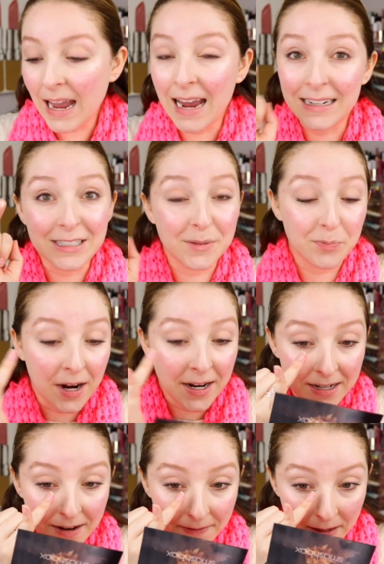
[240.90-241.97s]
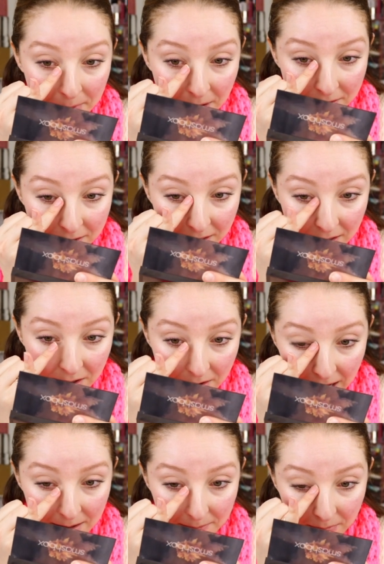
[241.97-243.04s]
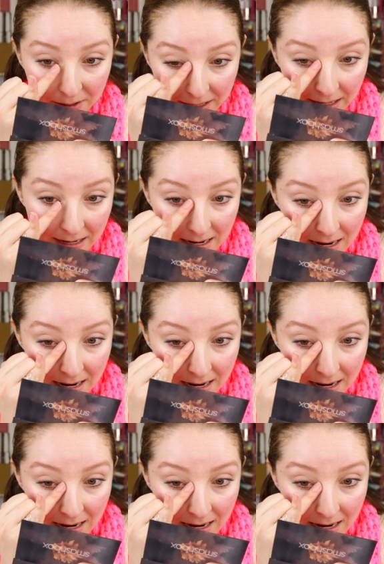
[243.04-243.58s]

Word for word: And it's bright enough that I'm also going to go ahead and put it